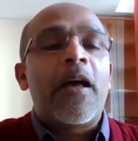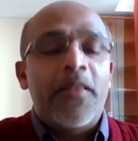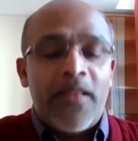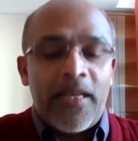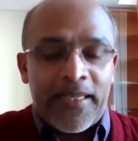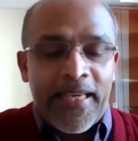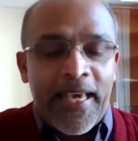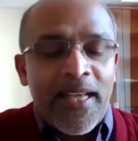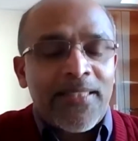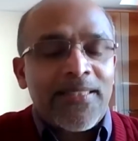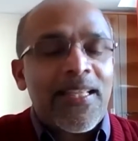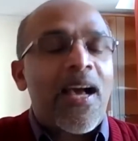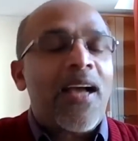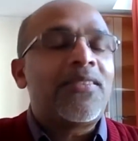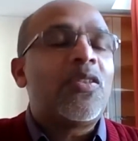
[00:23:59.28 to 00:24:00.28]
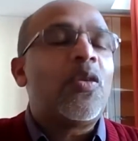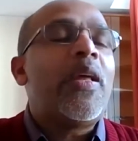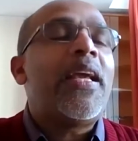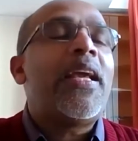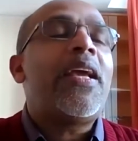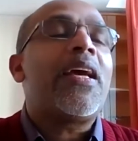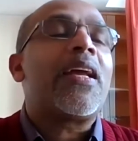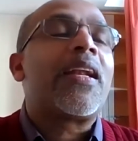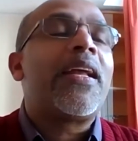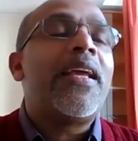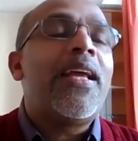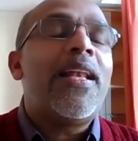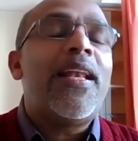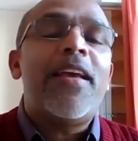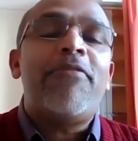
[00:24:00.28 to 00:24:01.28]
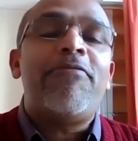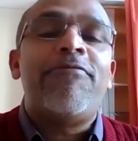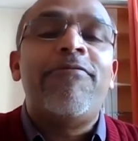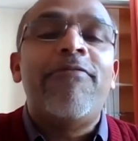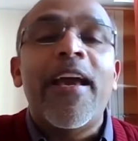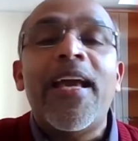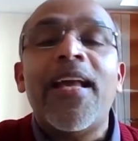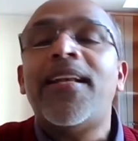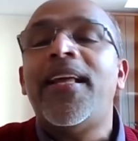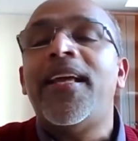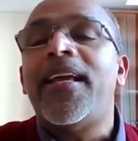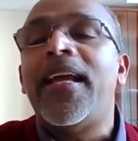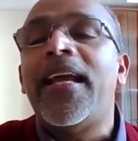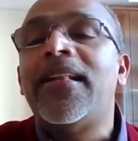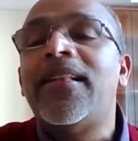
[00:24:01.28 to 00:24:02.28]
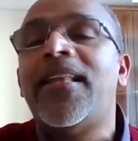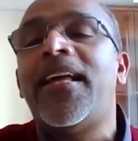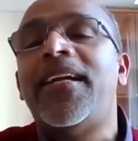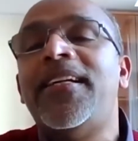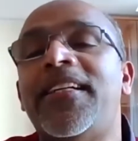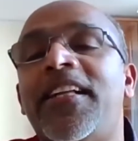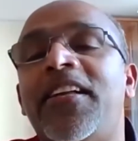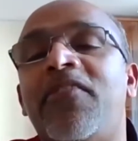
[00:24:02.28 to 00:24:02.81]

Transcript: the, the kings actually really failed in their